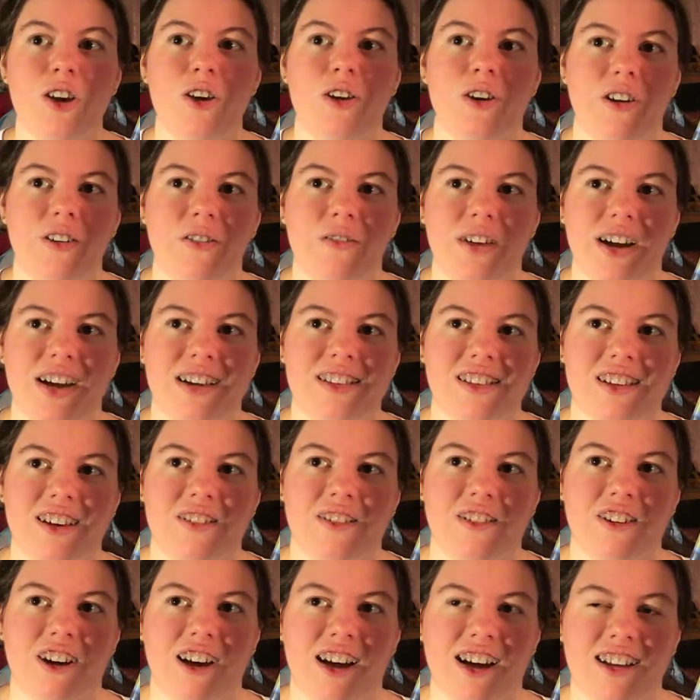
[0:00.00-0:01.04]
who finds
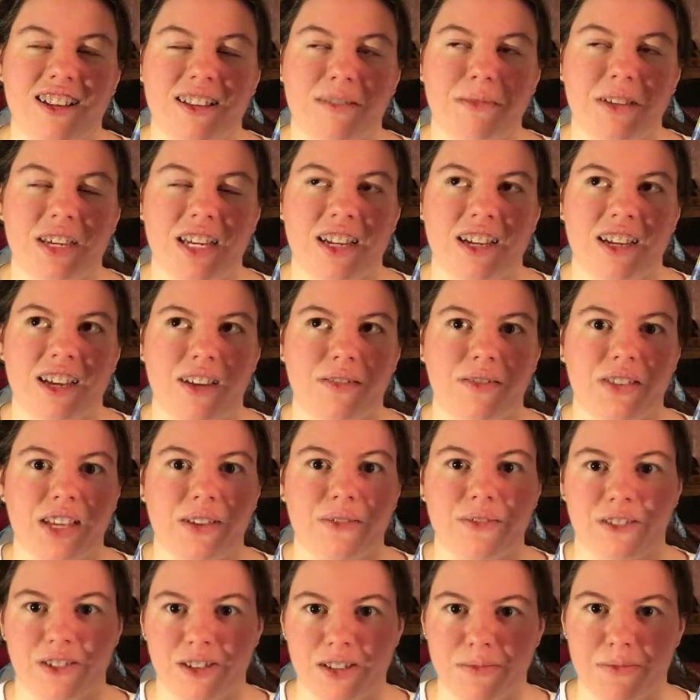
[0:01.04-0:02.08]
out at the beginning of the
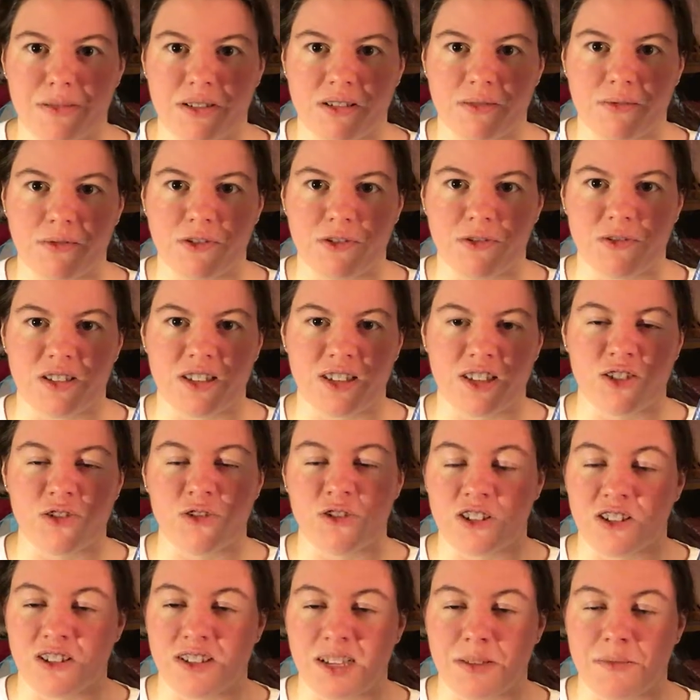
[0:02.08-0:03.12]
first book, which was The
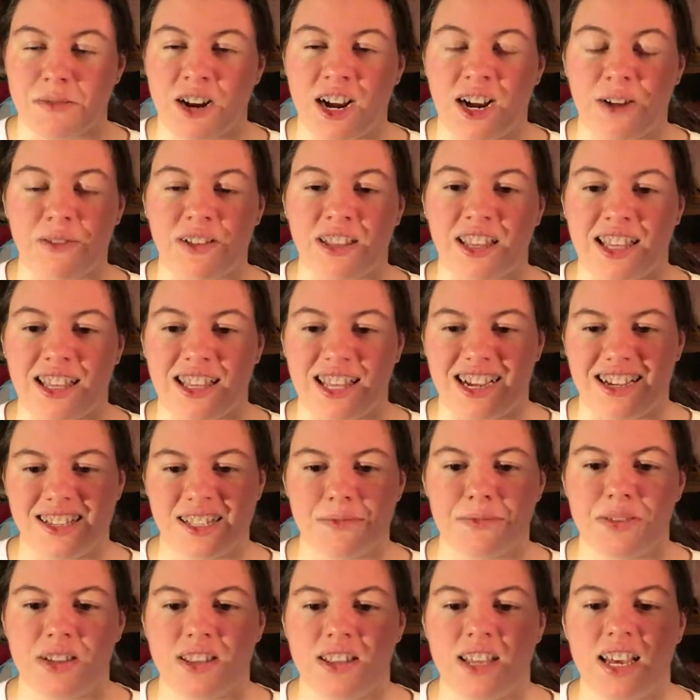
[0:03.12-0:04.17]
Sword of Summer, I read the
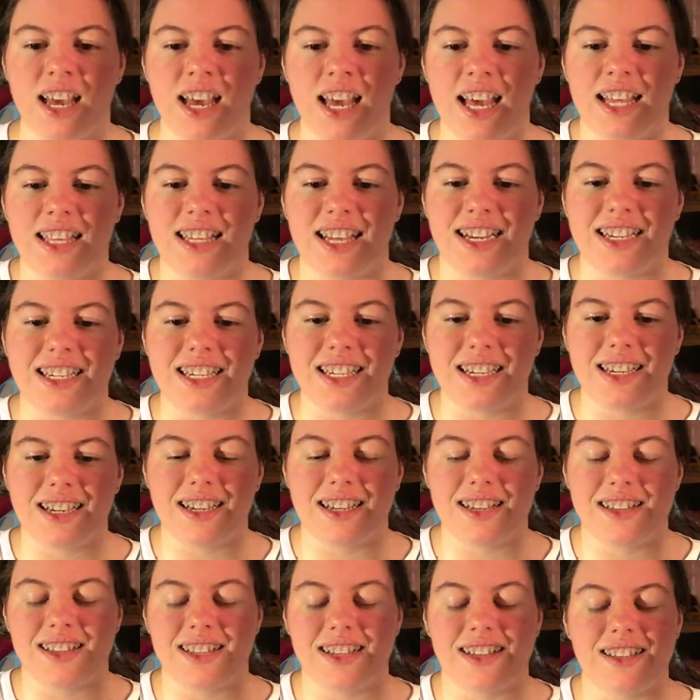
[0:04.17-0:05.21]
last month, that he
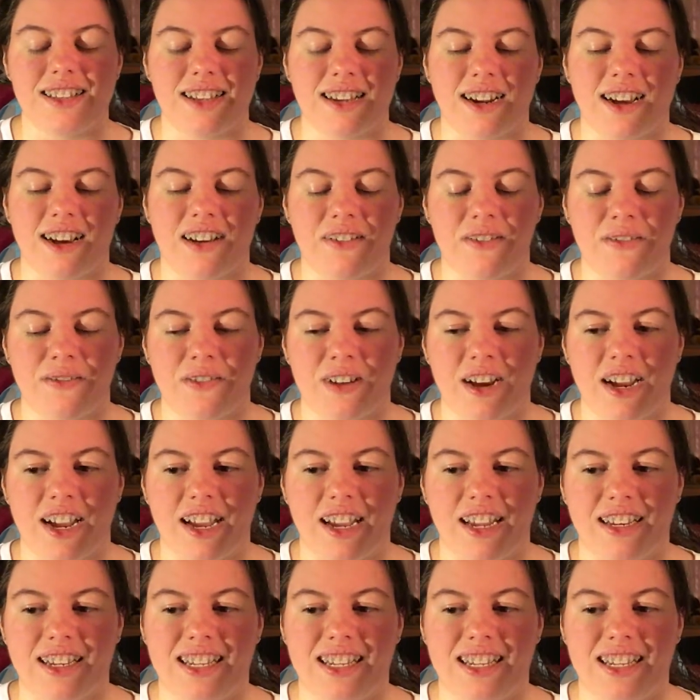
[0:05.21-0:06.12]
is the son of Frey.